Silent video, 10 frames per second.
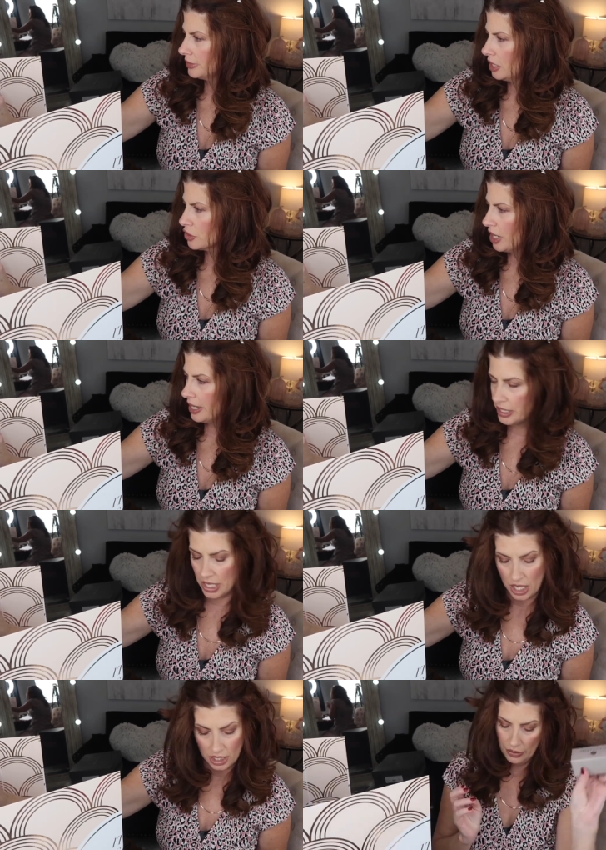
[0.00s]

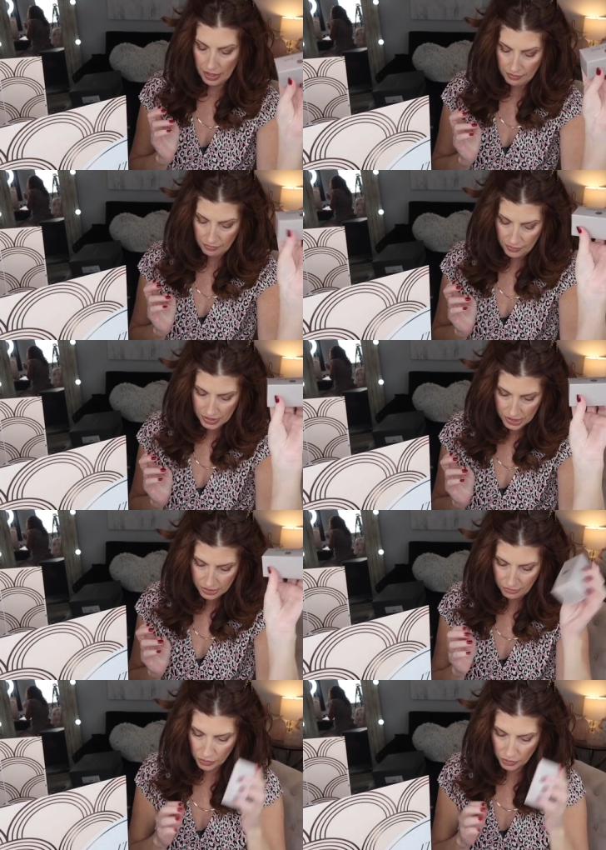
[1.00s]
Okay, this is